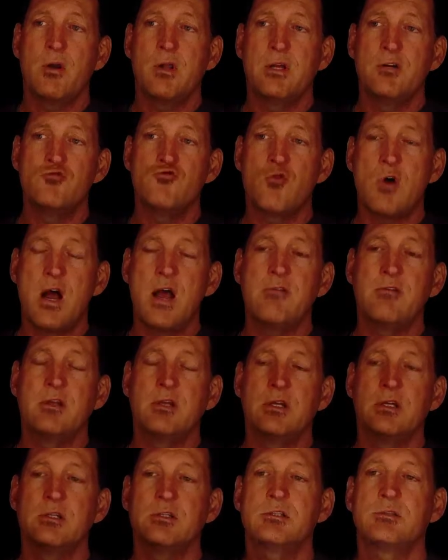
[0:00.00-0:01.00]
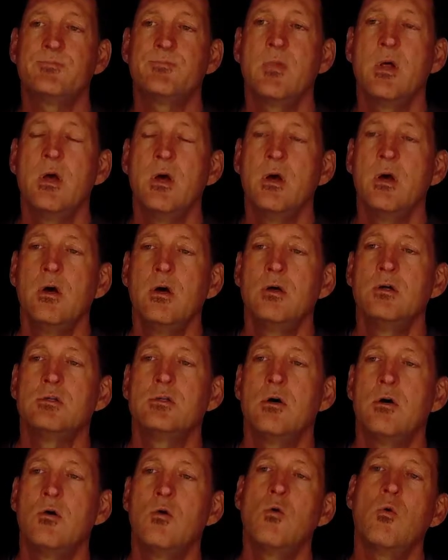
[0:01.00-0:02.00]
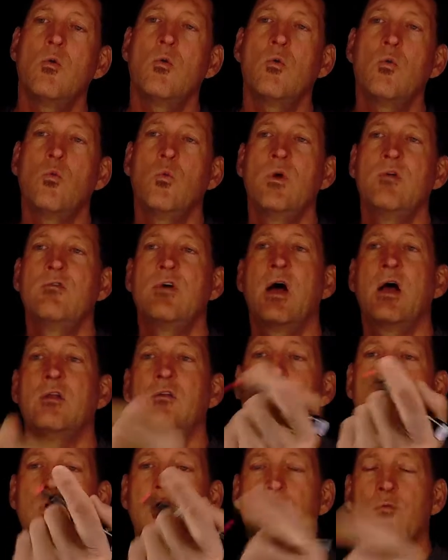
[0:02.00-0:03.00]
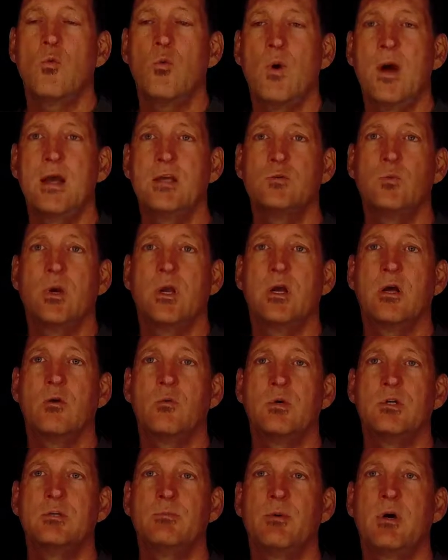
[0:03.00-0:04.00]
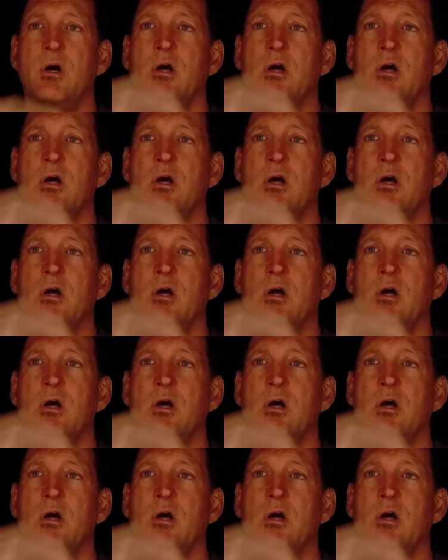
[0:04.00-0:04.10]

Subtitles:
driving this. So we've got two different ways we can respond.